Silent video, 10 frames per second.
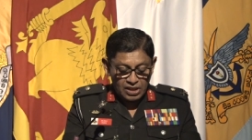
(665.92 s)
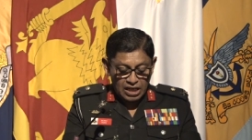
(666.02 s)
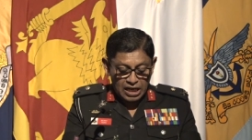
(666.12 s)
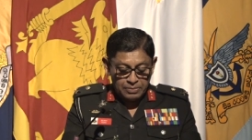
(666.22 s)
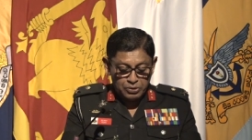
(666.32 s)

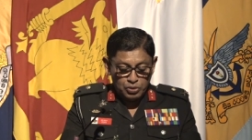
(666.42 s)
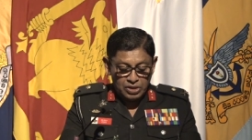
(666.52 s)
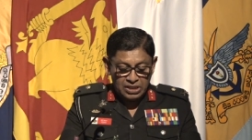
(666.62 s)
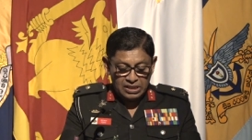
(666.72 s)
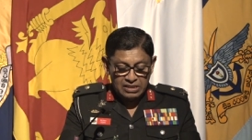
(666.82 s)
I am
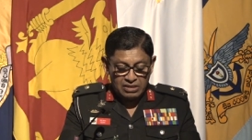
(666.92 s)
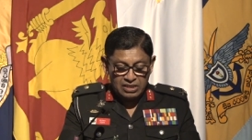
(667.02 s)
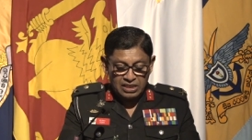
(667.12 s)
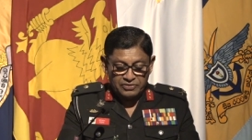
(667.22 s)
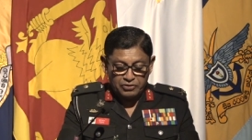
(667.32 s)
sure this
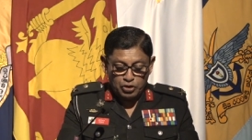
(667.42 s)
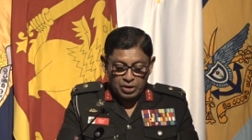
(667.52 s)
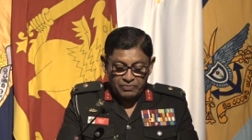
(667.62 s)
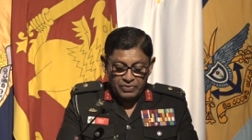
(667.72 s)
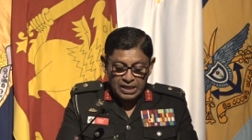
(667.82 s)
research
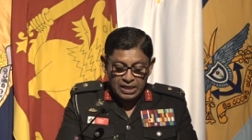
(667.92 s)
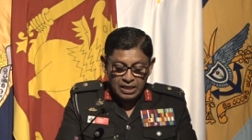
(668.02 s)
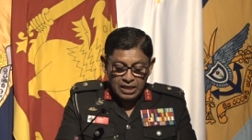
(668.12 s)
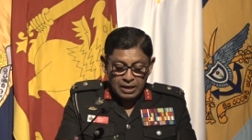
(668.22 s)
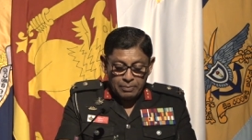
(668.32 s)
forum
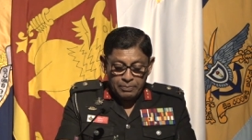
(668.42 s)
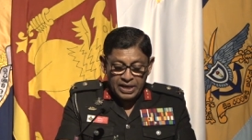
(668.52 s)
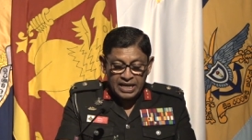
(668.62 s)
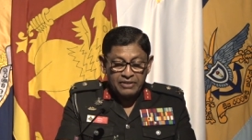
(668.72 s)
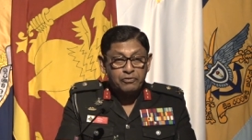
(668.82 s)
will
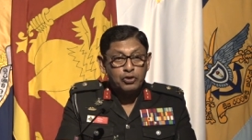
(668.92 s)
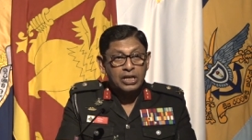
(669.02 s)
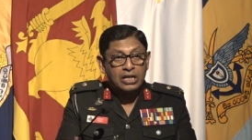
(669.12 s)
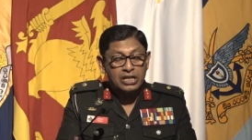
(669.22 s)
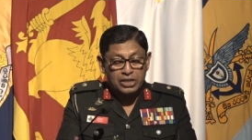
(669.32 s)

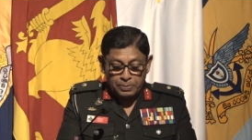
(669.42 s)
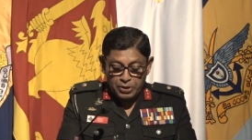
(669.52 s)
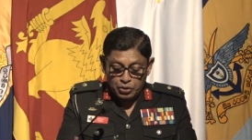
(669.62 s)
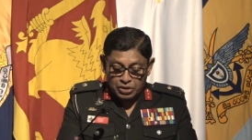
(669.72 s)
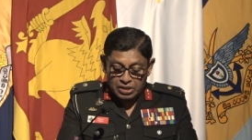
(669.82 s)
meaningfully
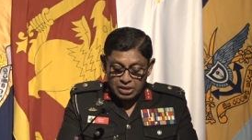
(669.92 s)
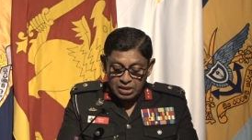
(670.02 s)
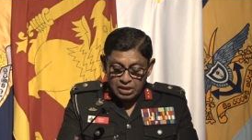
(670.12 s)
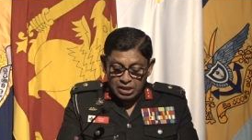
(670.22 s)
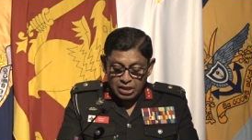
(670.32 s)
contribute
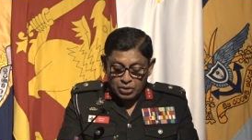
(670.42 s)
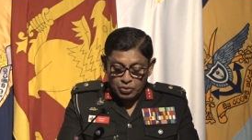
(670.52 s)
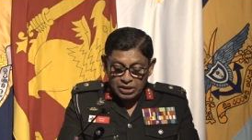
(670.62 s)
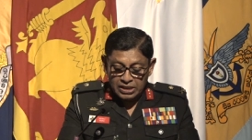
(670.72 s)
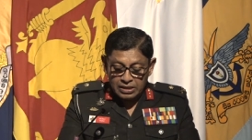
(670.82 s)
to,
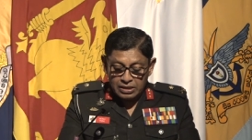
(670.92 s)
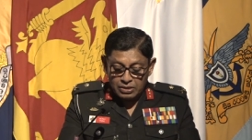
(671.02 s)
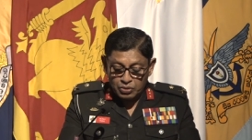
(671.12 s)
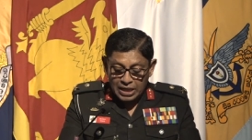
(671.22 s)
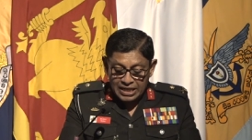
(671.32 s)
the,
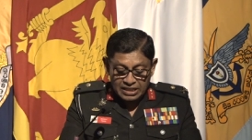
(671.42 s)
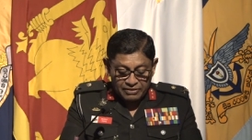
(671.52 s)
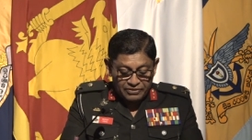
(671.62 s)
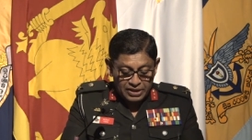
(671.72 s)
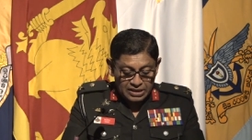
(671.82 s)
to that
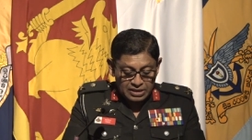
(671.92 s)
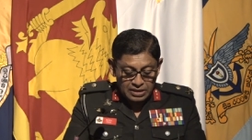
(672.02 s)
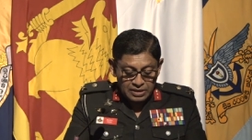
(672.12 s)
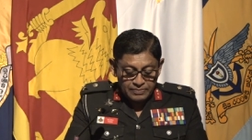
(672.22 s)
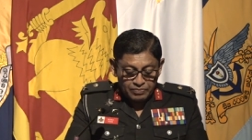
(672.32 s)
effort
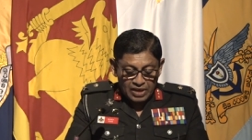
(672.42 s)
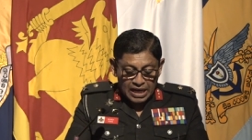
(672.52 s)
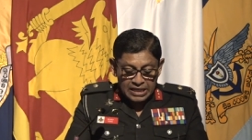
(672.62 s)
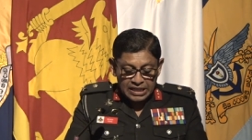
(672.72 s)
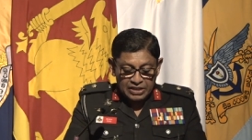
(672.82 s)

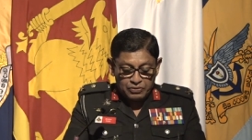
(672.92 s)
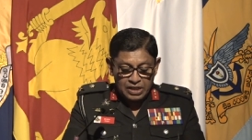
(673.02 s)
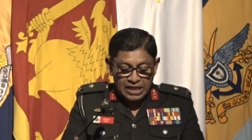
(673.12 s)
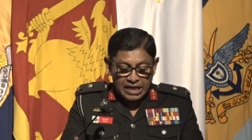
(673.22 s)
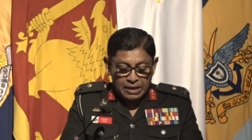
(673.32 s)
and it
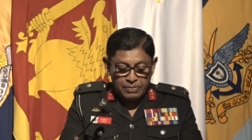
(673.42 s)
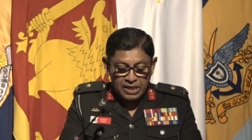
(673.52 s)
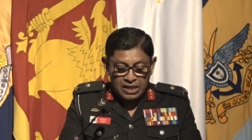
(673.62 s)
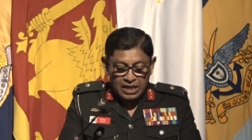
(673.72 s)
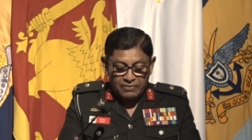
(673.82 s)
will
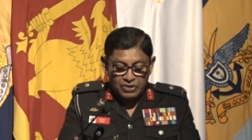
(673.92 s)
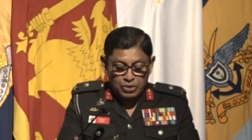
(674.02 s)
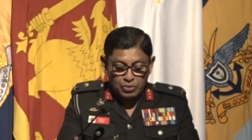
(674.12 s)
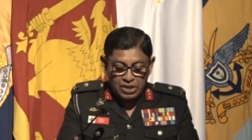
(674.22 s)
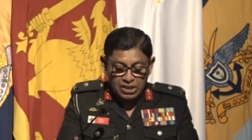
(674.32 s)
enable our
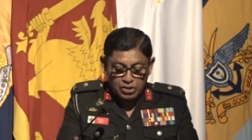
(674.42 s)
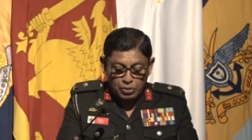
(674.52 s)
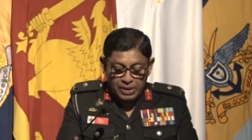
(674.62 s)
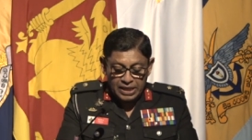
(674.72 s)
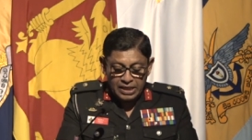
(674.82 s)
students to
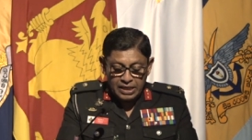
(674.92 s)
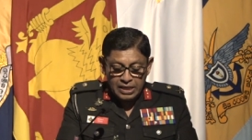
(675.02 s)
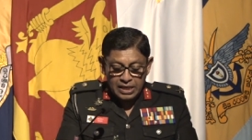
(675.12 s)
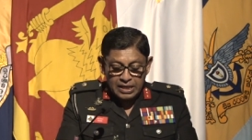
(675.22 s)
be